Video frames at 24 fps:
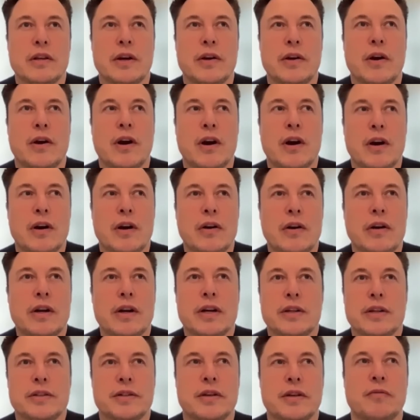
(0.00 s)
there
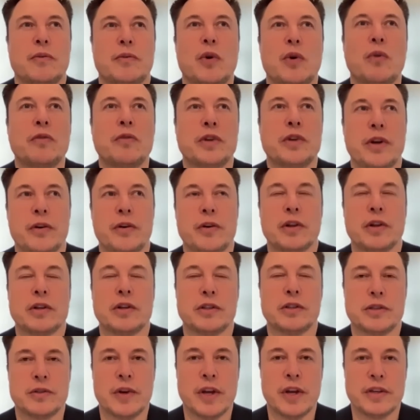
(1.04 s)
are some raw material
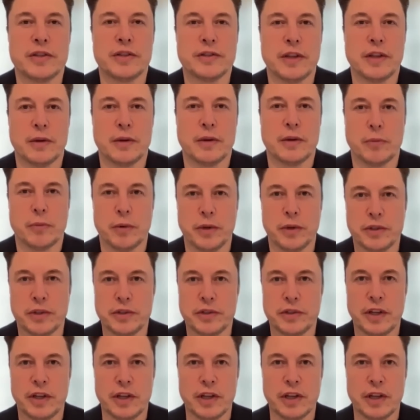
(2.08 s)
constraints that we
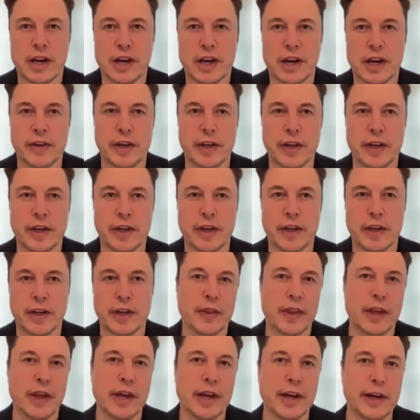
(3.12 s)
see coming
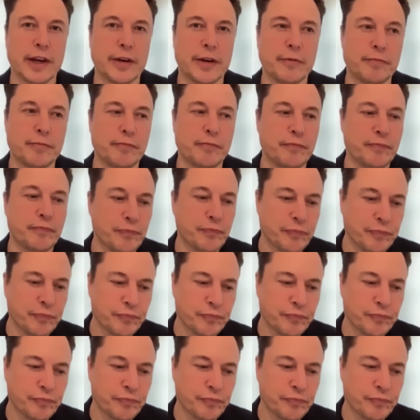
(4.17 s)
um,